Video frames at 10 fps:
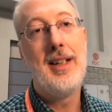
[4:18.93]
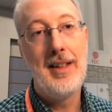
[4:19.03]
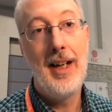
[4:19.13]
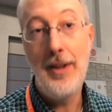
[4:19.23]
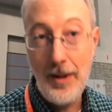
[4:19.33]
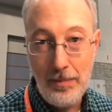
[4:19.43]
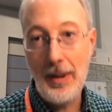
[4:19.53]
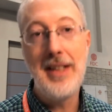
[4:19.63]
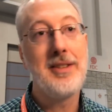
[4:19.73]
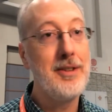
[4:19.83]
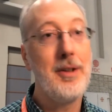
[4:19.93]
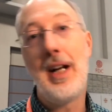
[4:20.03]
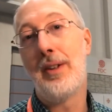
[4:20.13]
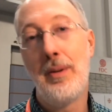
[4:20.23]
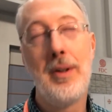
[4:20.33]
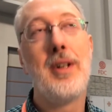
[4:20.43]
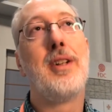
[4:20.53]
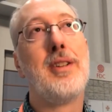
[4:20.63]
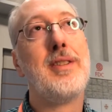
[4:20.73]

other places around the world.